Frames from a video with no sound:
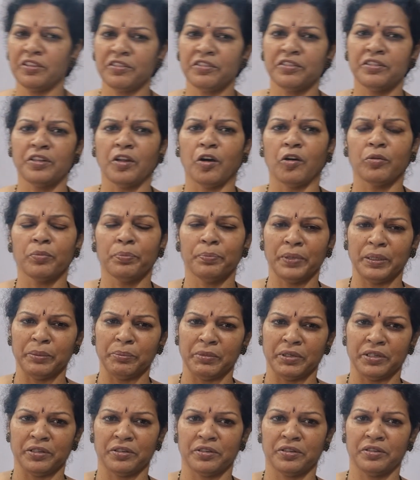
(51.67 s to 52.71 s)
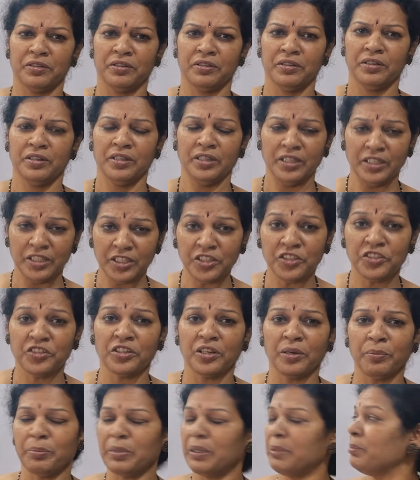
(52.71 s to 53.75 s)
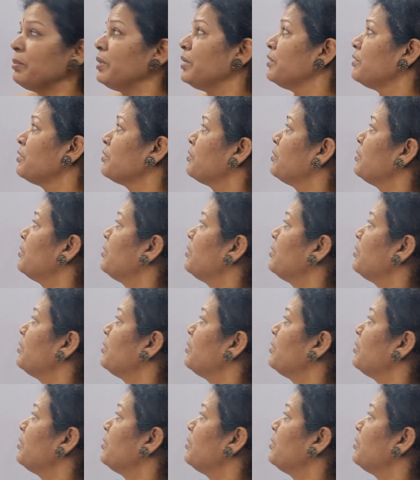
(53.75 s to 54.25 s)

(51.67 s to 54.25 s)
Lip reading: is down payment, initial payment.